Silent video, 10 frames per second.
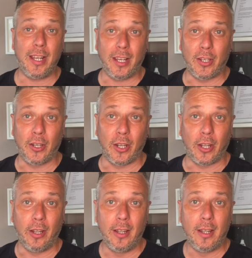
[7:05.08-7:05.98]
it
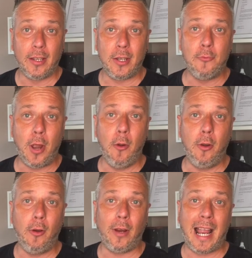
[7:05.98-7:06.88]
occur, you no
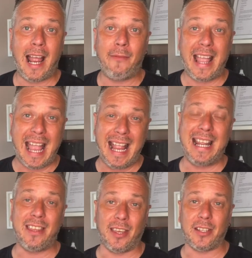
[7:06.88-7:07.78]
longer have
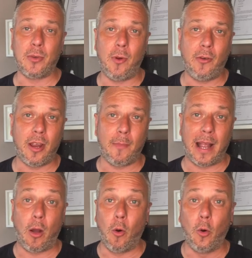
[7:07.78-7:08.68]
anything to worry
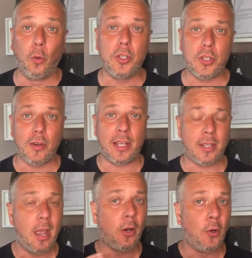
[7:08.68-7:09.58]
about. All the stress
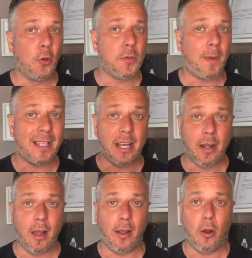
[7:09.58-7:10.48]
caused by
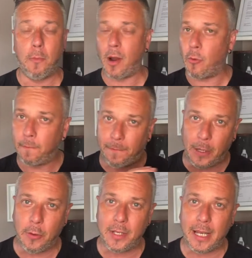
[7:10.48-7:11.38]
denial, by
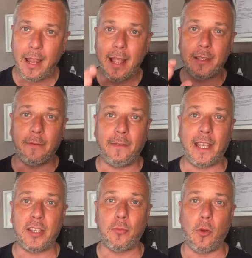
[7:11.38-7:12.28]
refusing to
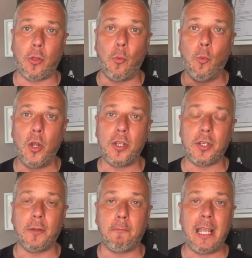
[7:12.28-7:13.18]
face what the
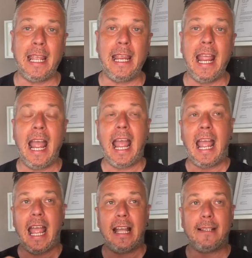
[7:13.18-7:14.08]
worst could be,
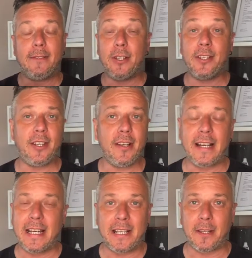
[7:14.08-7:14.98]
just
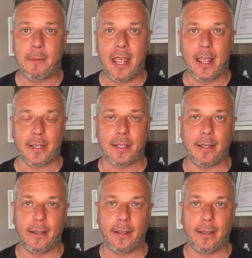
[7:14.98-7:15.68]
suddenly disappears.